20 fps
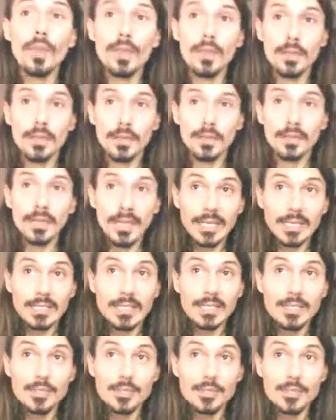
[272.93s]
it
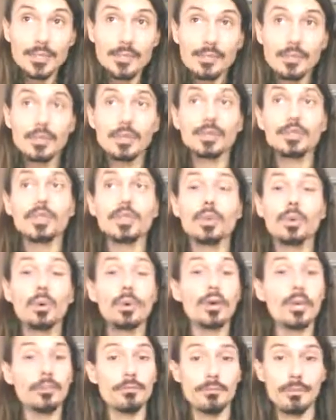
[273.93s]
links it to the
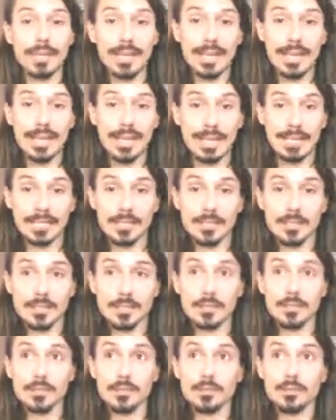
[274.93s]
Lord of Beginnings.
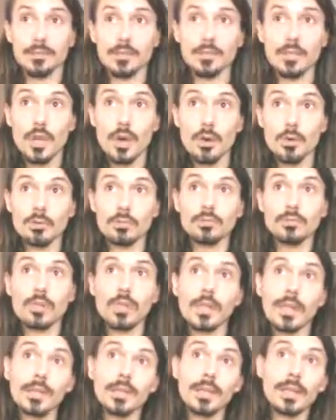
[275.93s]
So,
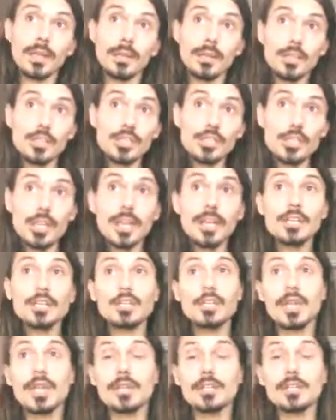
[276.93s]
that
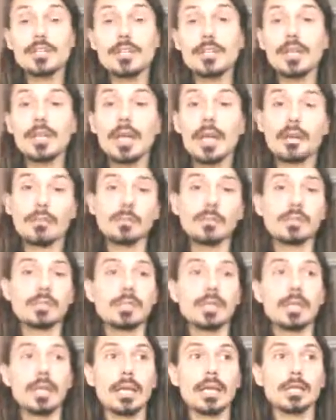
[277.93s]
initiation energy, able
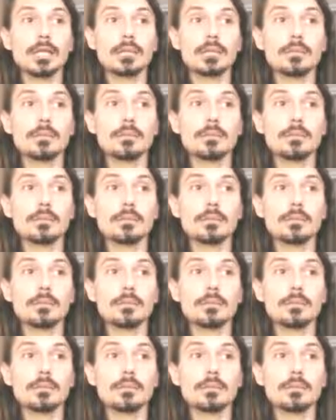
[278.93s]
to, like,